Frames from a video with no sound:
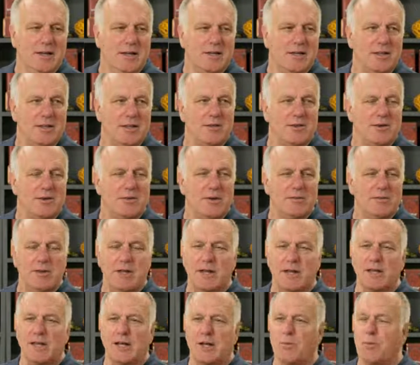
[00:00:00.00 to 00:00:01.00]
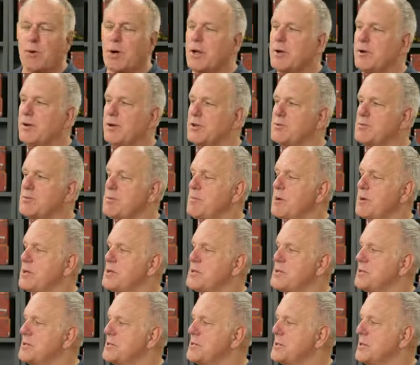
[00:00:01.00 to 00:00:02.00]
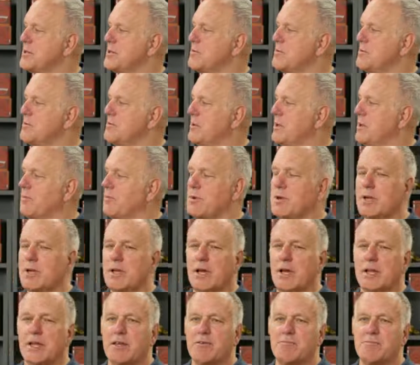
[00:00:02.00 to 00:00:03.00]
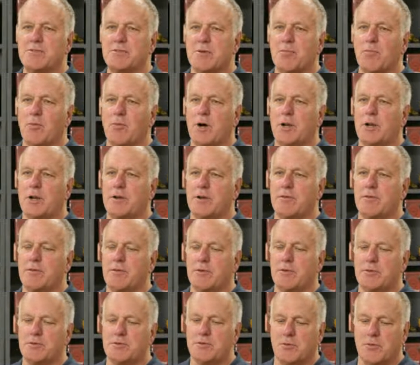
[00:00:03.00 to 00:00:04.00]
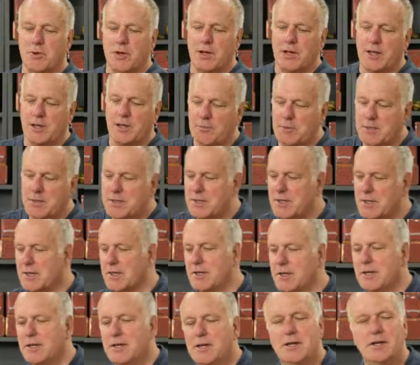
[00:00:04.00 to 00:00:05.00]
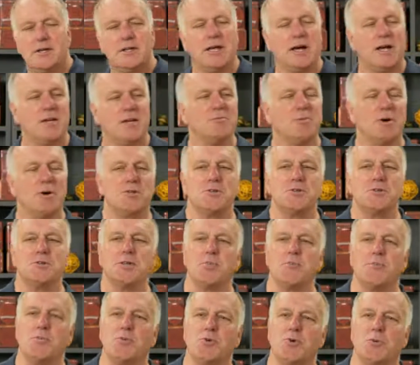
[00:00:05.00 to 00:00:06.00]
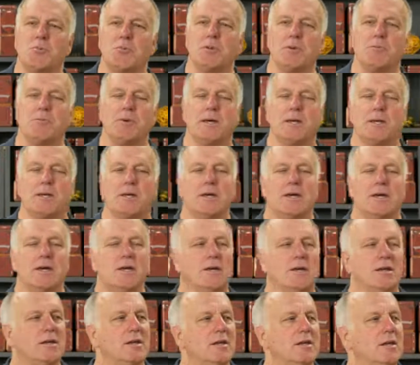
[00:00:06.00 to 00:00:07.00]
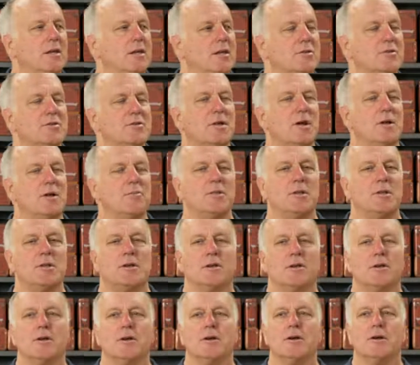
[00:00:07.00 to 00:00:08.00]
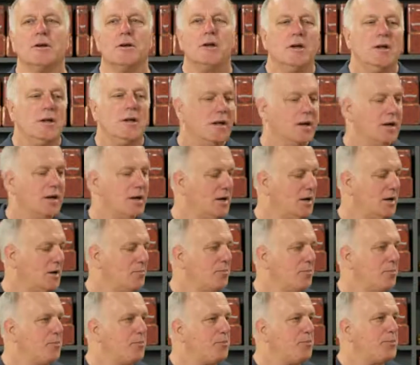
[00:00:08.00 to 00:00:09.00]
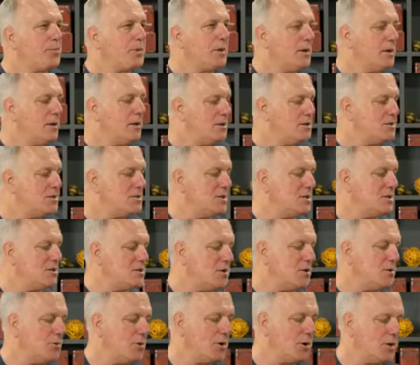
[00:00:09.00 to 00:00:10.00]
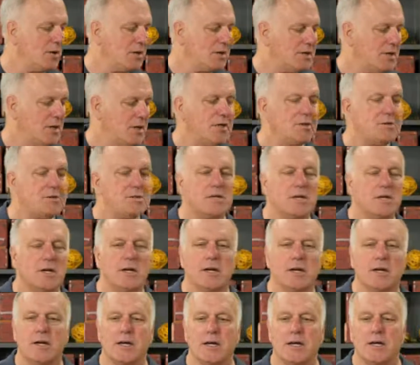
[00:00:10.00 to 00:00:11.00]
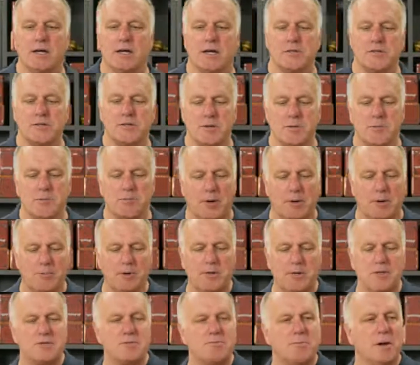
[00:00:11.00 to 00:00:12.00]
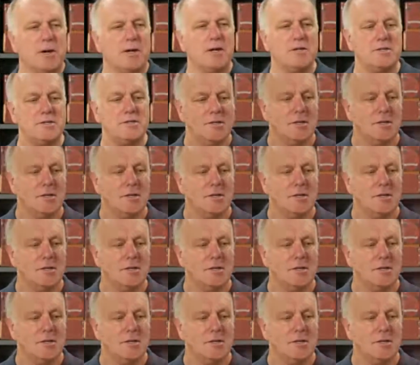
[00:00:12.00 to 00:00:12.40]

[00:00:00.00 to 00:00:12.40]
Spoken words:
haven't had a lot of water, as we mentioned, so I give them some water every once in a while, but not as much as they normally might get this time of the year. Let's see. So we're going to taste some pumpkin spice,